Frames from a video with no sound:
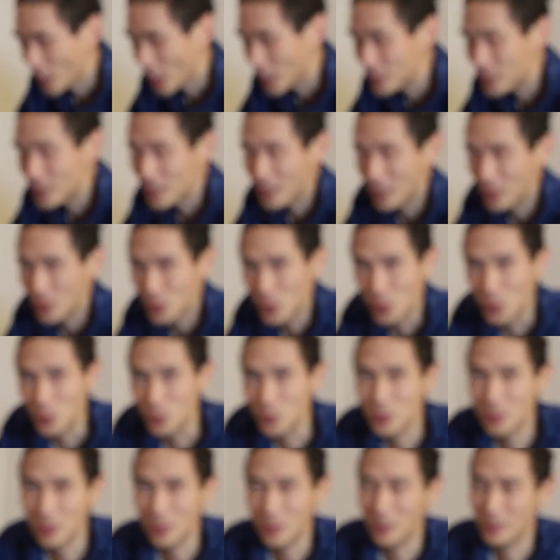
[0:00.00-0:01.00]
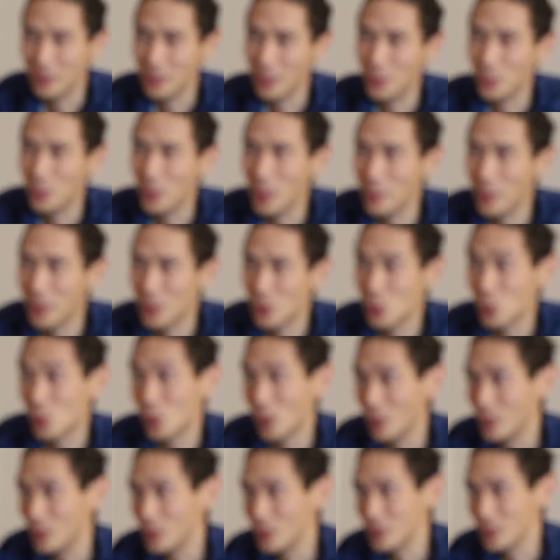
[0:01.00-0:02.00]
stay tuned. Now, my magic
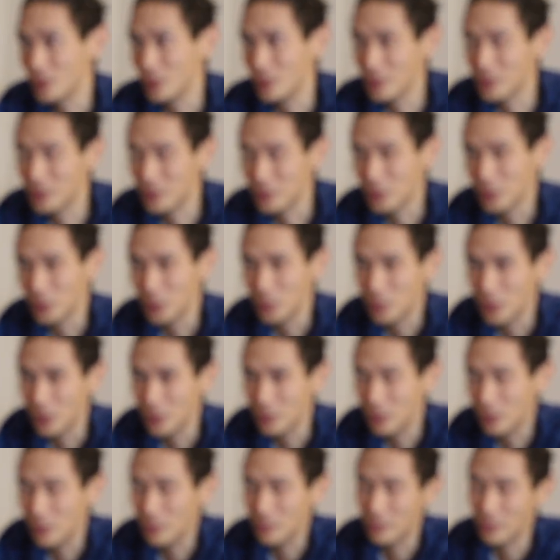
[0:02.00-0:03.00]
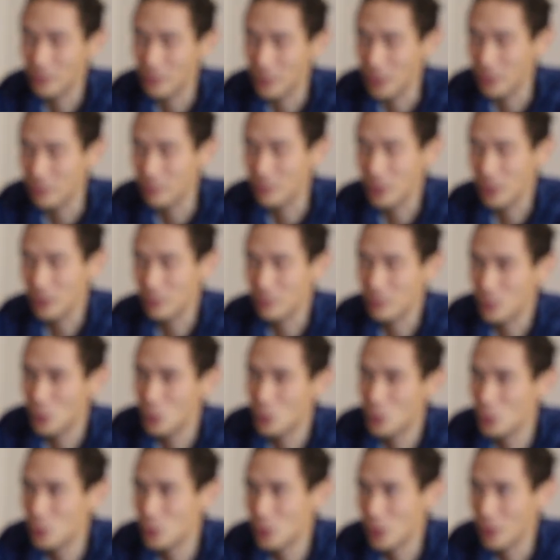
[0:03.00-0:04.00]
channel isn't necessarily about, or my
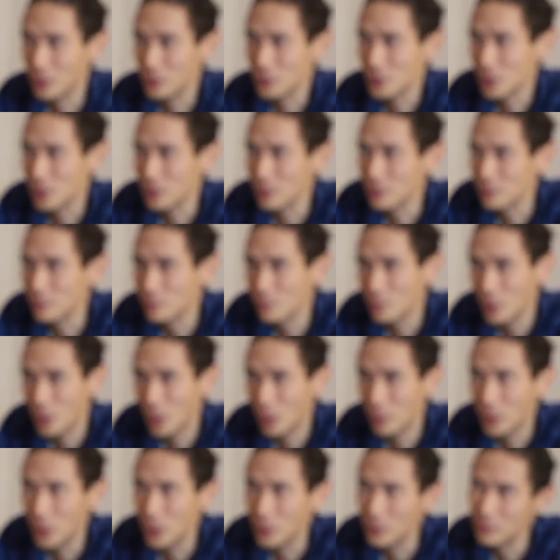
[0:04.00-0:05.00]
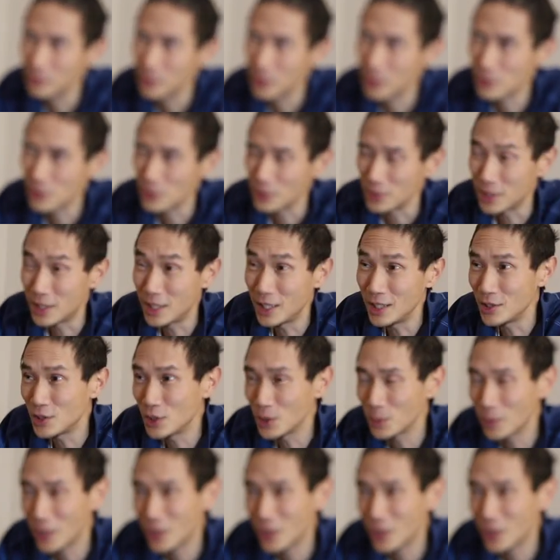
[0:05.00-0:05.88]
YouTube channel isn't about necessarily teaching